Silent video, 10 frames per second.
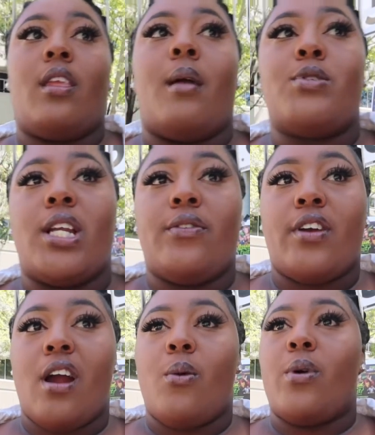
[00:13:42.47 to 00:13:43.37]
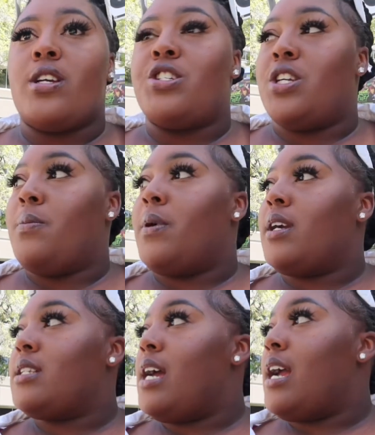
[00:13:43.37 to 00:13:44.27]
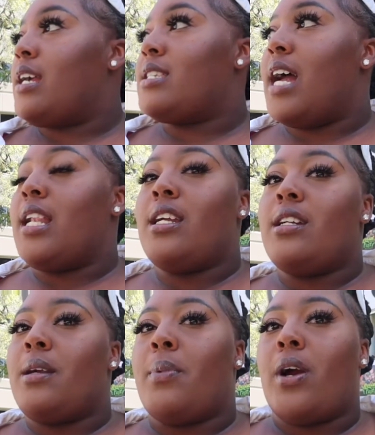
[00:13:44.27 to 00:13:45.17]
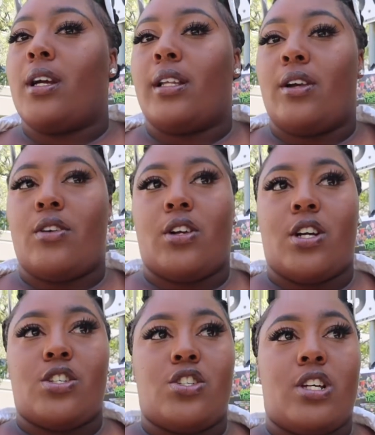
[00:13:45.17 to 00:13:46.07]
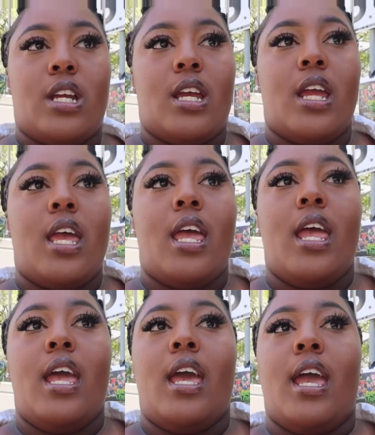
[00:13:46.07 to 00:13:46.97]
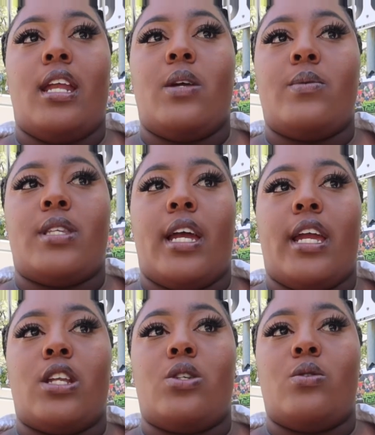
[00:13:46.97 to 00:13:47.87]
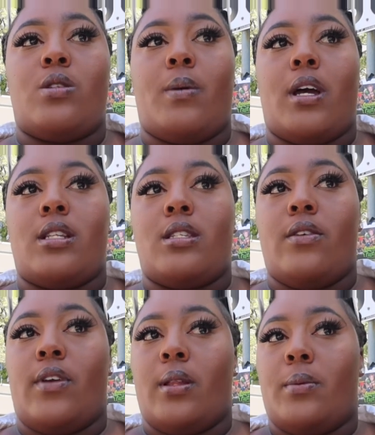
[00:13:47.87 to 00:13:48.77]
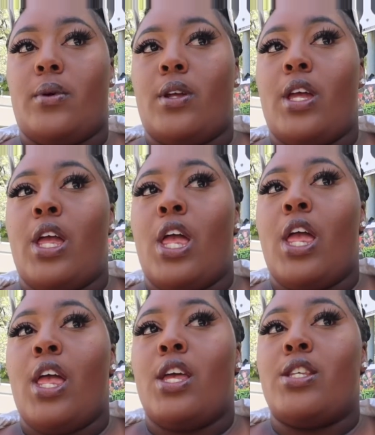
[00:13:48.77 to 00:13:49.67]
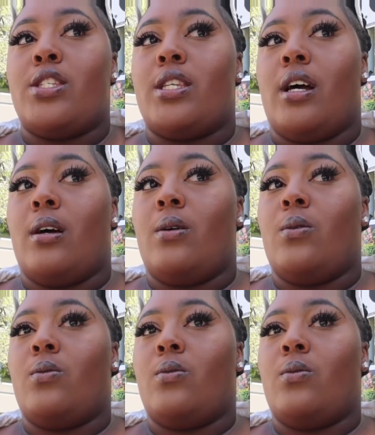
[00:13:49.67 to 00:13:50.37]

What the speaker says: I'm trying to figure out where she parked at, because I literally parked like right across the street, and it was like two spots available. So,